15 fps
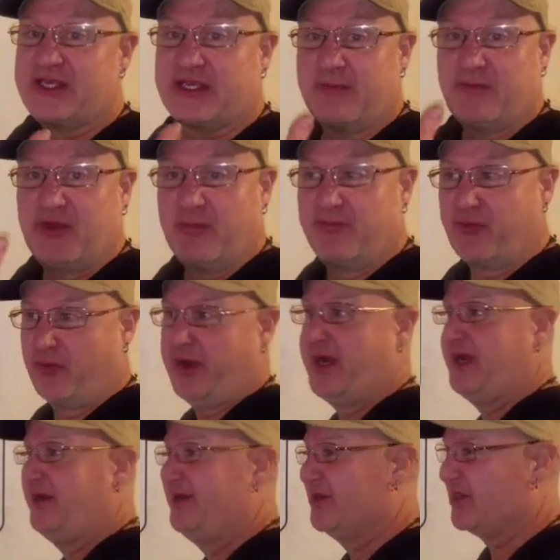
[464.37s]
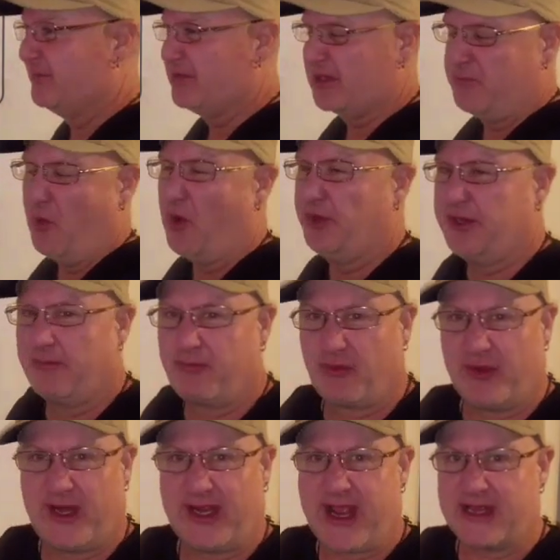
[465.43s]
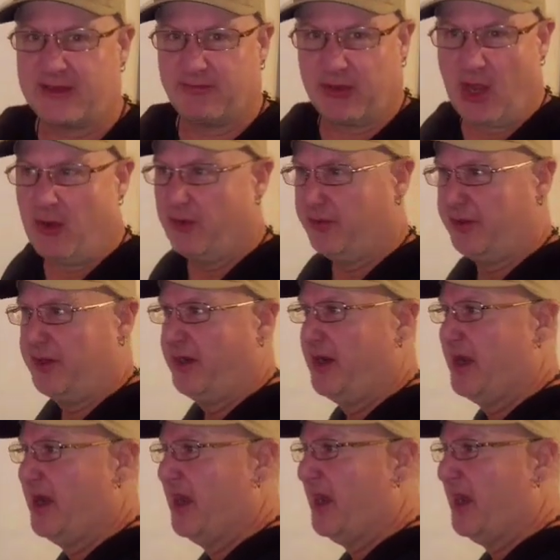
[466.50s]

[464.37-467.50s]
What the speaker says: there's some debris, some small debris gets blown